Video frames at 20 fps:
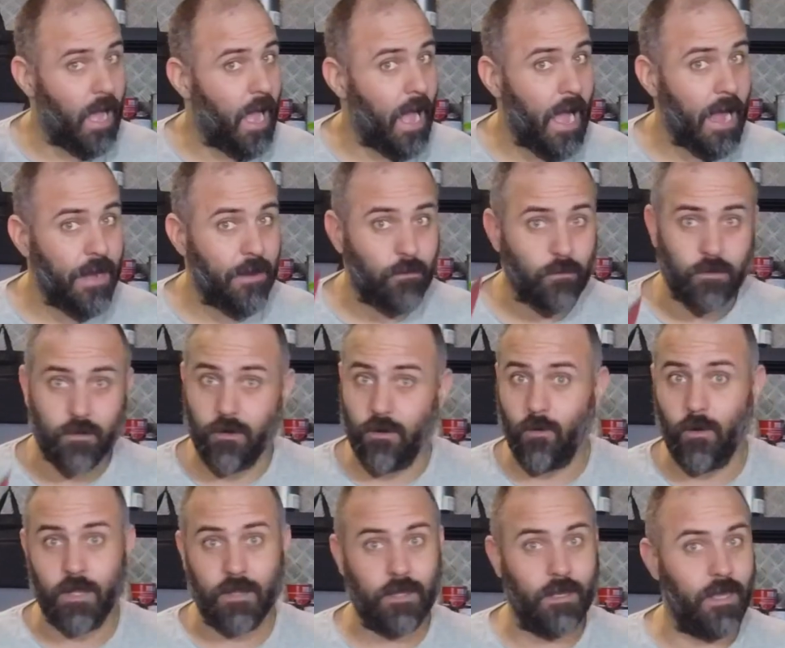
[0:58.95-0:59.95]
I don't know
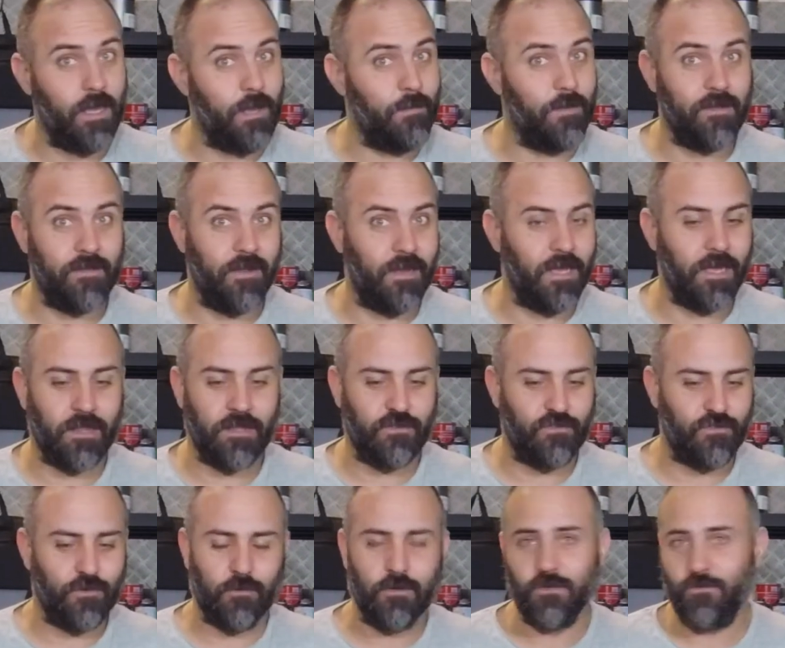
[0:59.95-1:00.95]
what the name is in
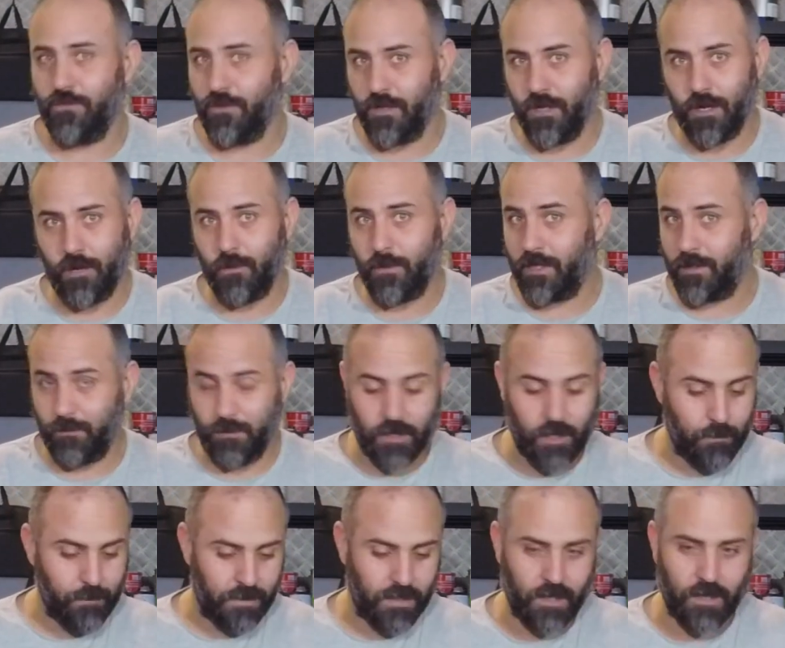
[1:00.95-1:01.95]
English. So if you know, hit me
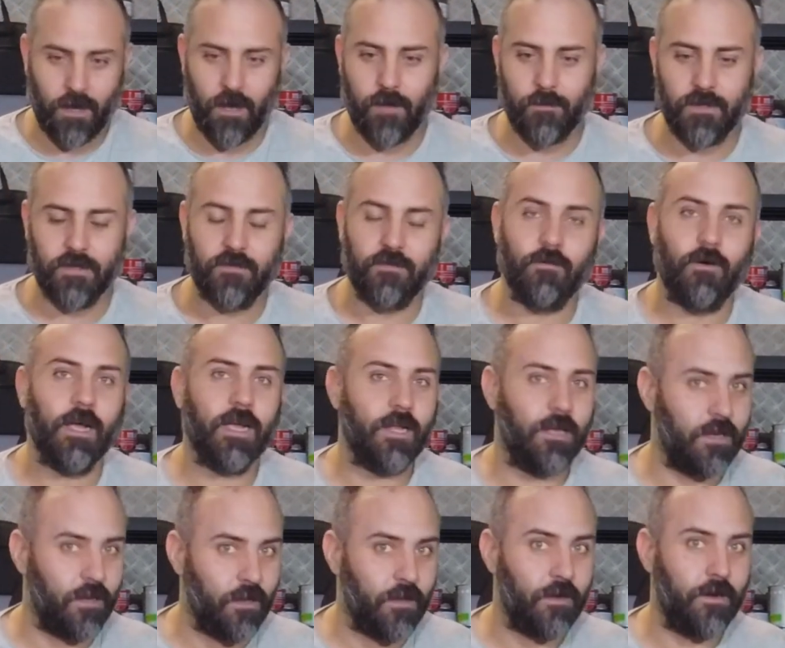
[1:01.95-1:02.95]
up in the comments so I
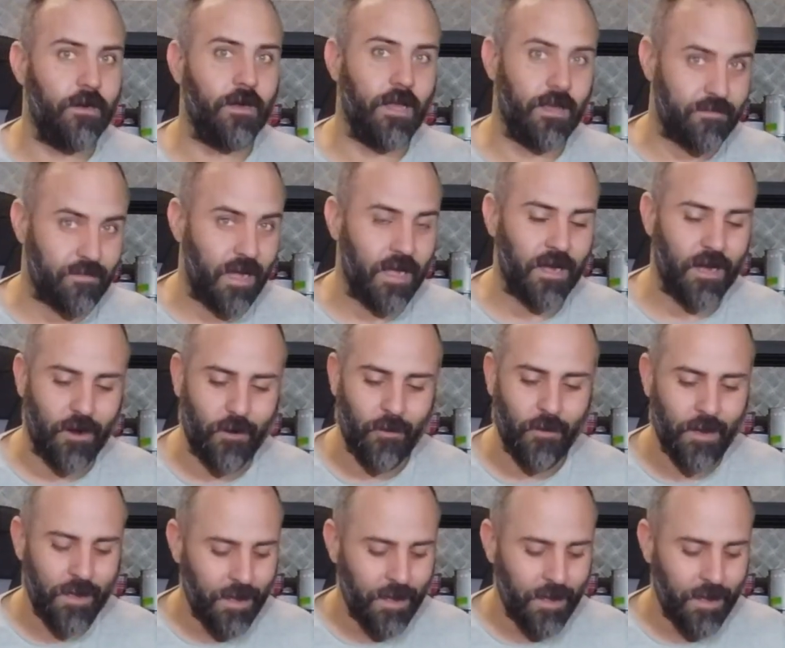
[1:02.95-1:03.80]
can learn as I go